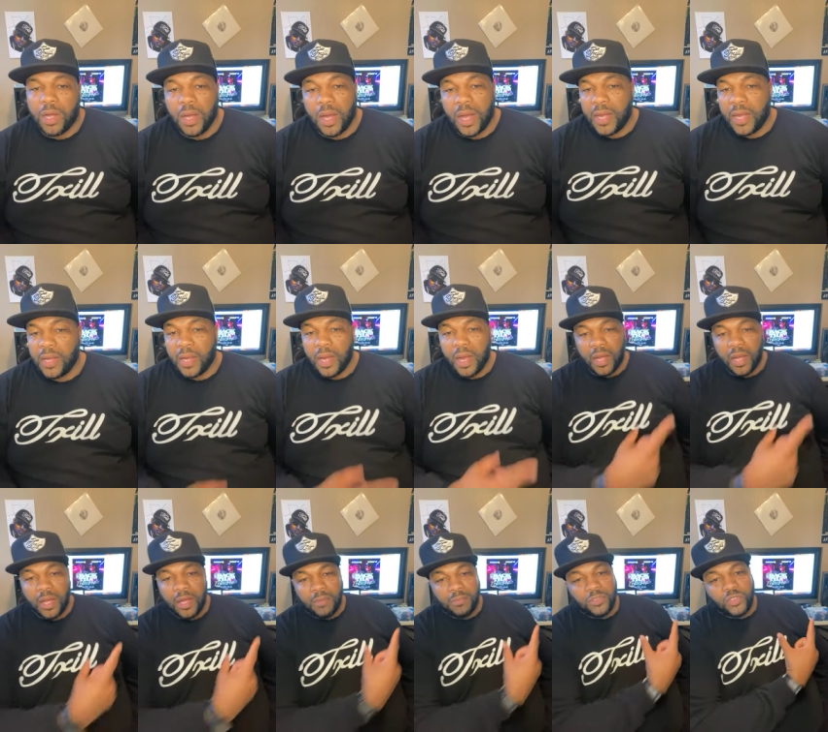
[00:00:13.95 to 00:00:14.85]
Boy, hey, I
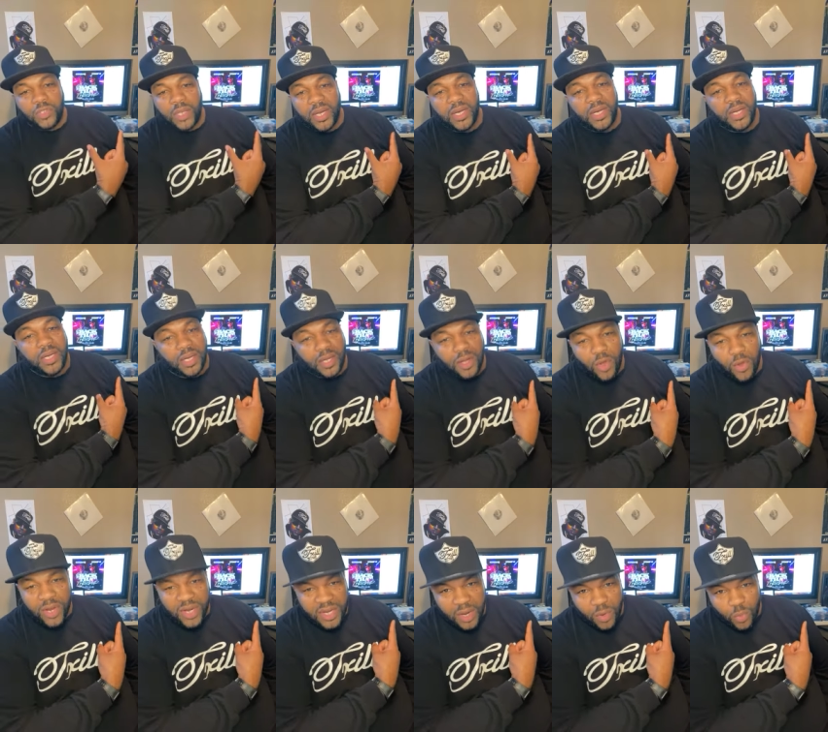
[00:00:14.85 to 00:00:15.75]
come straight in here. Go
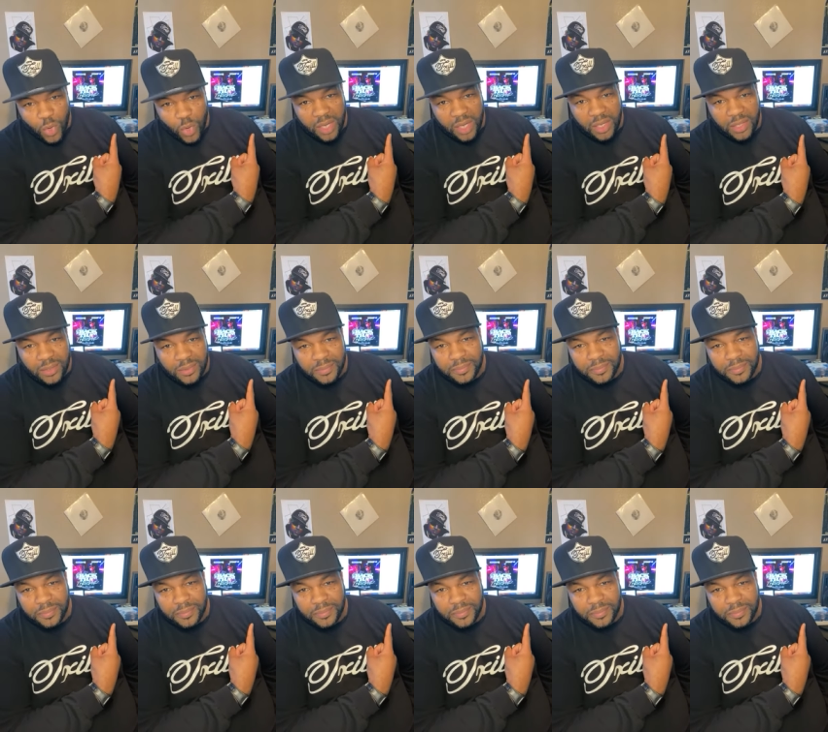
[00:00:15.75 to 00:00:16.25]
get that record.